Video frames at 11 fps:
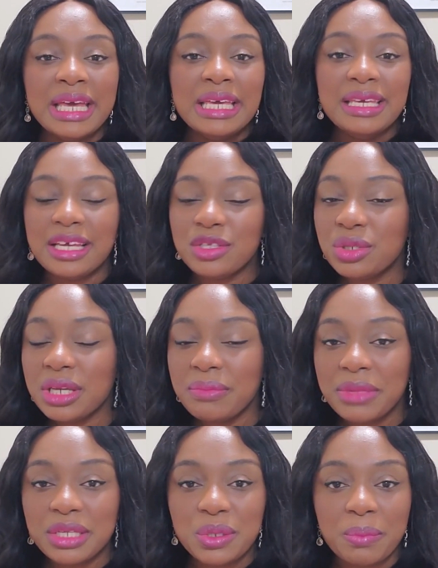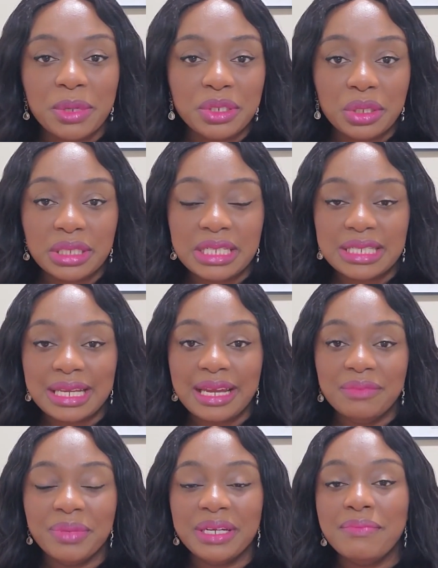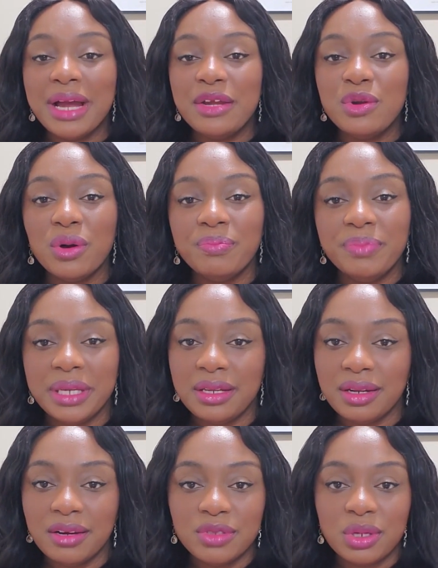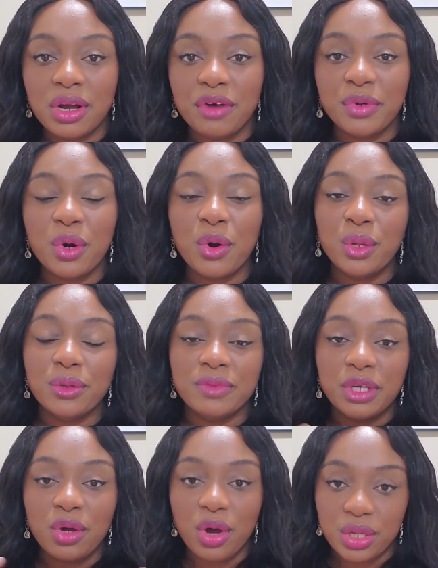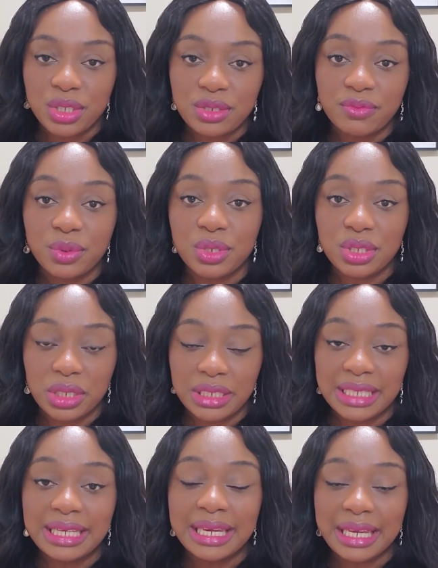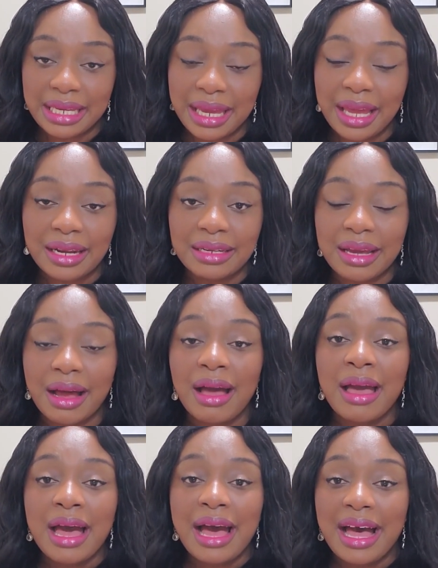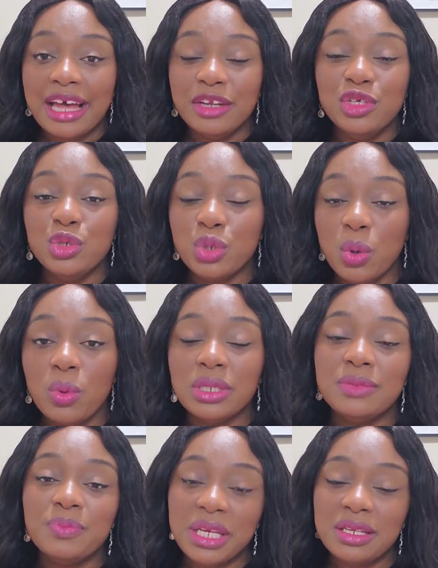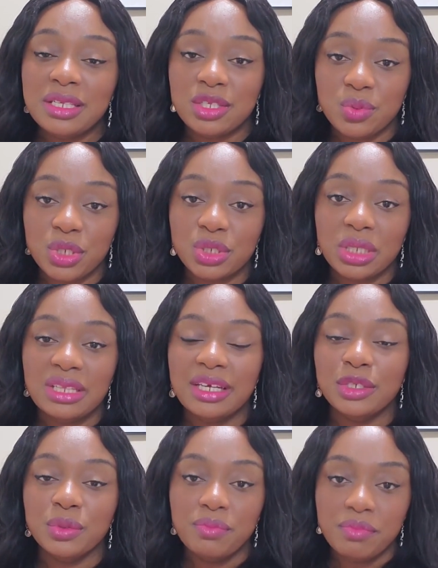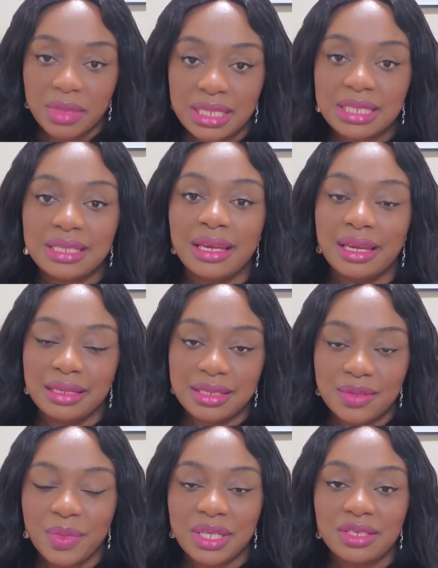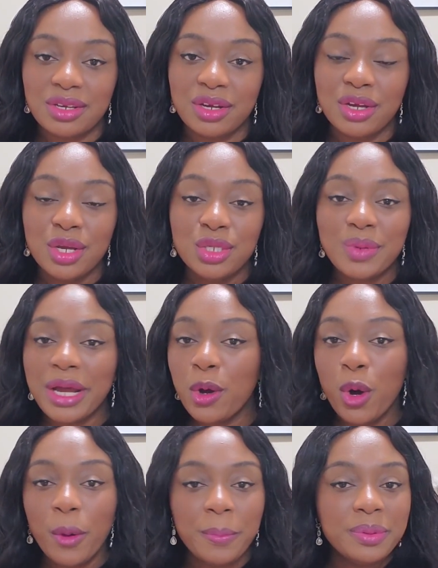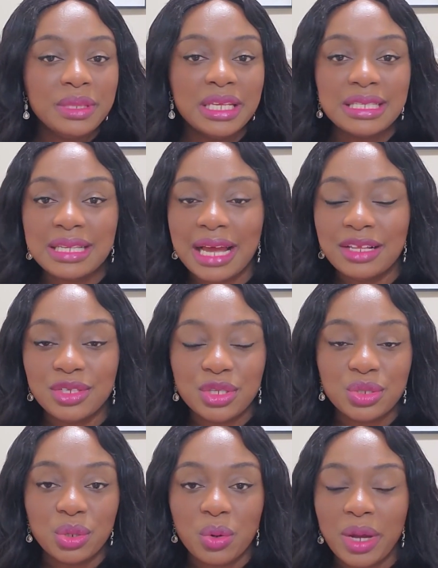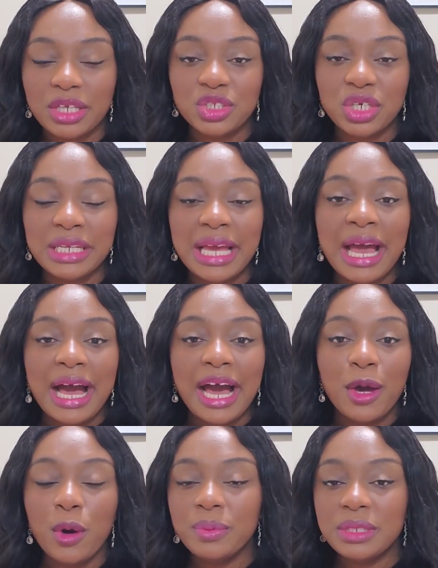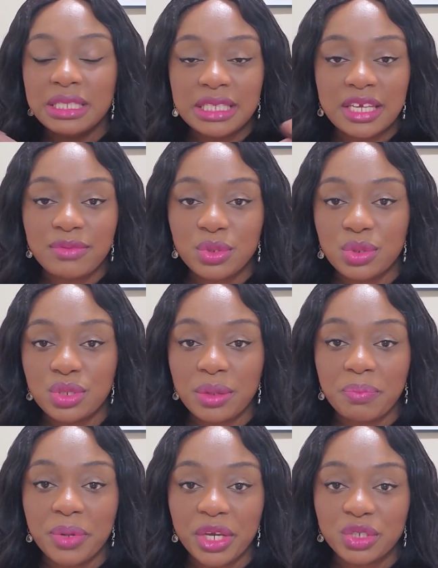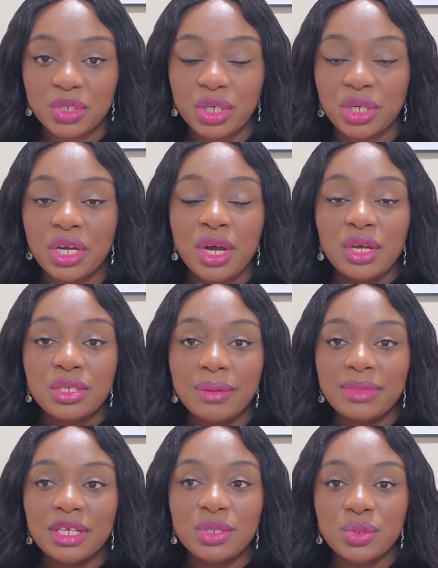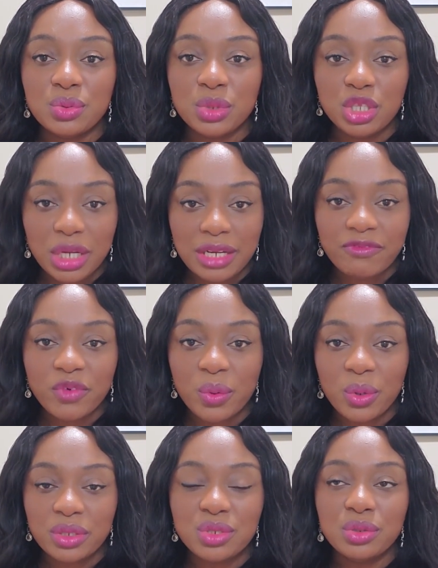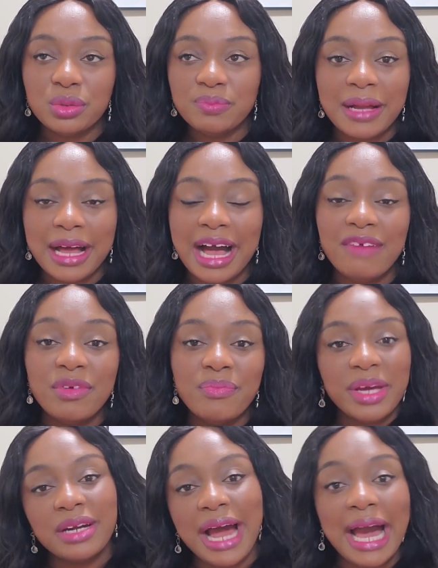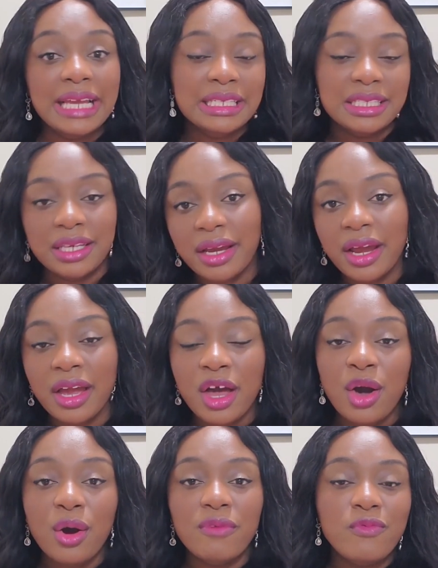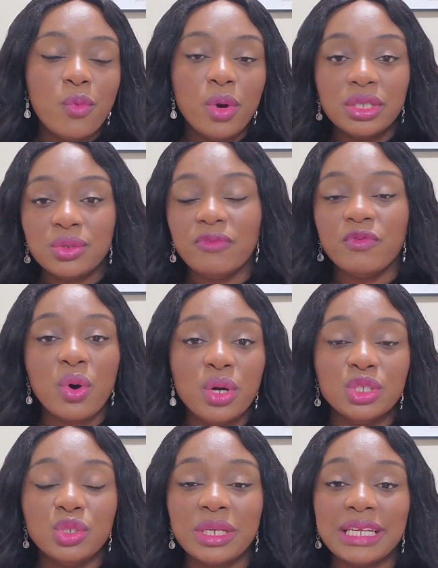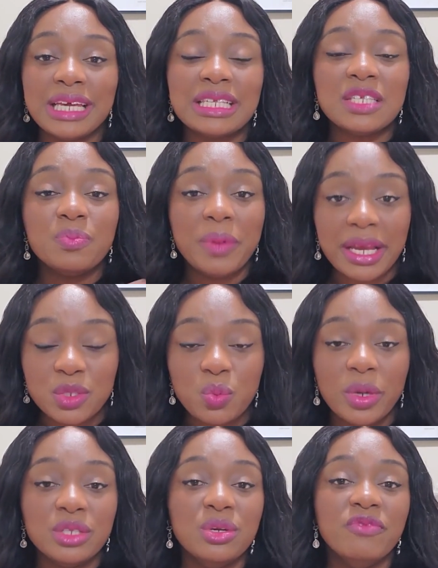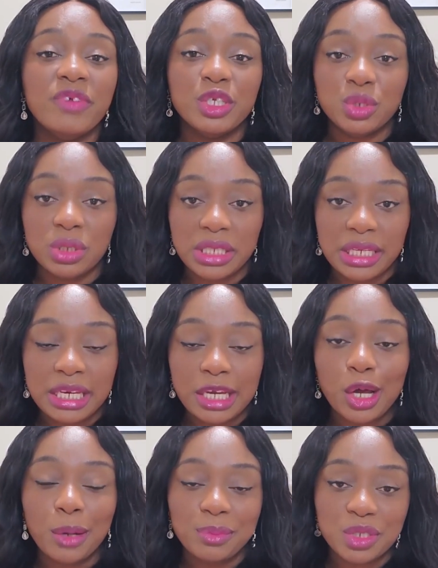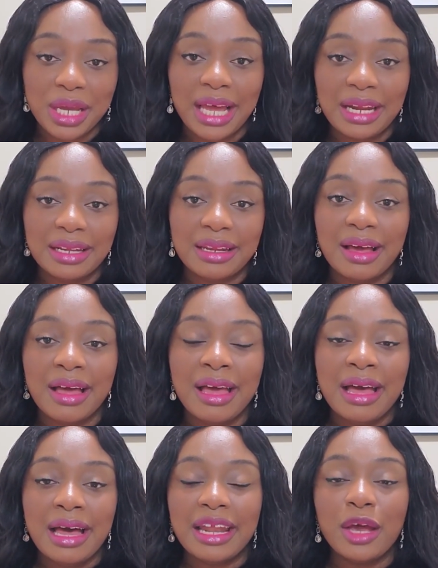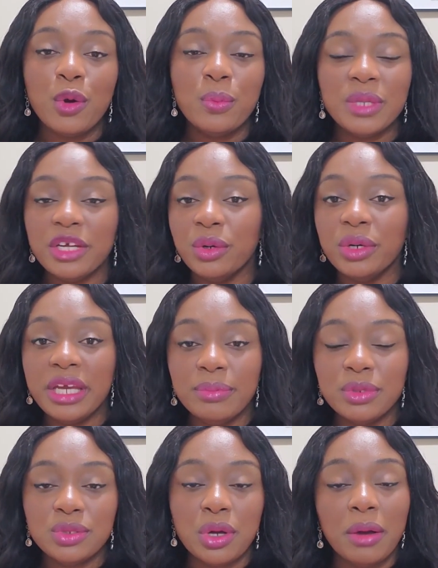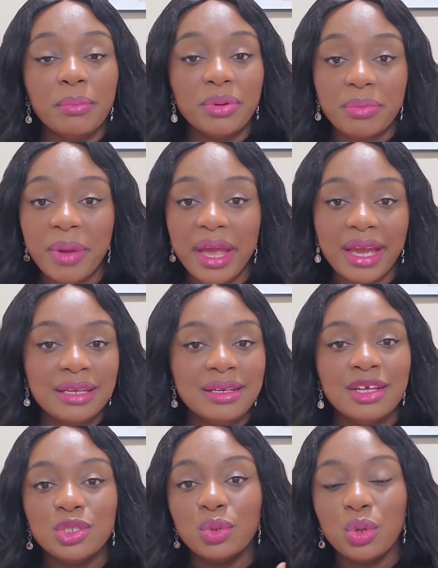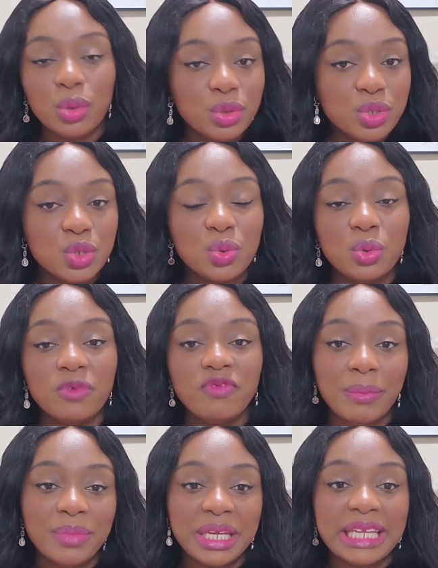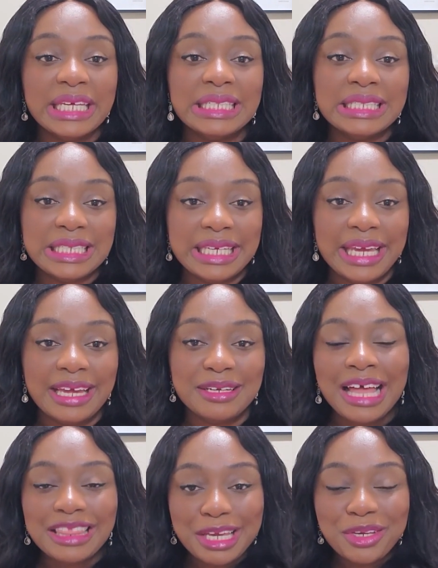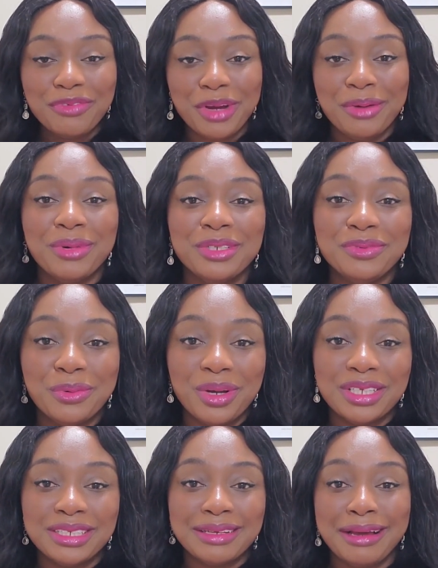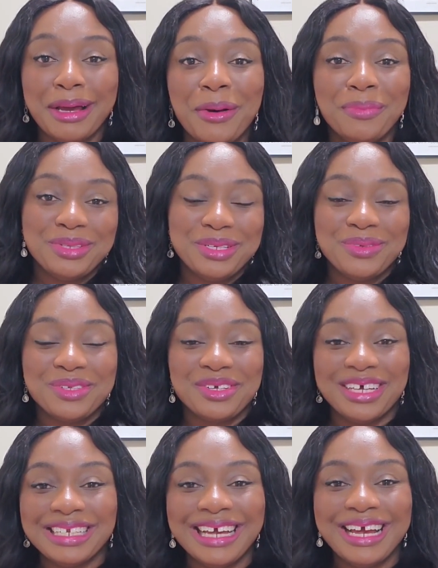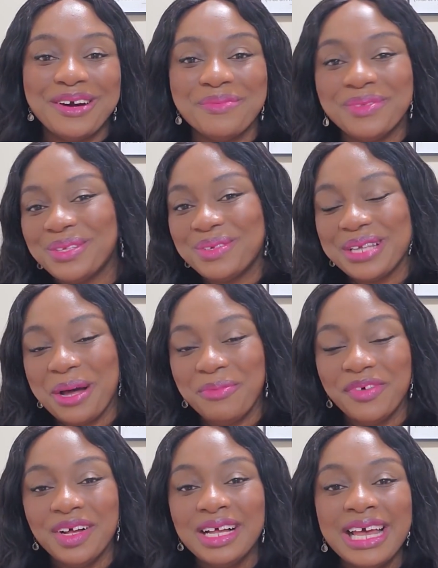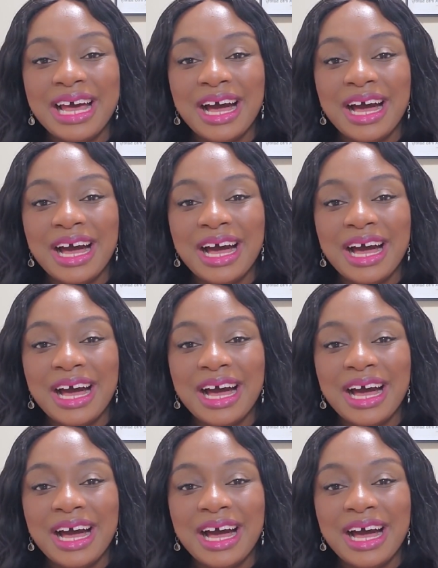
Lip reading: yes, you can make some money on the side, but it might not be enough to cover all of the cost of your studying in Canada, and you don't want to be in a situation that you miss any semester. So I hope this answers your question. I hope this gives you some picture, something to look forward to, have a better idea of what, of course, you can expect when you eventually come to Canada. And I hope that you're able to come prepared to go to school from beginning to the end. Thank you very much for watching. I hope this was good. I hope this was helpful.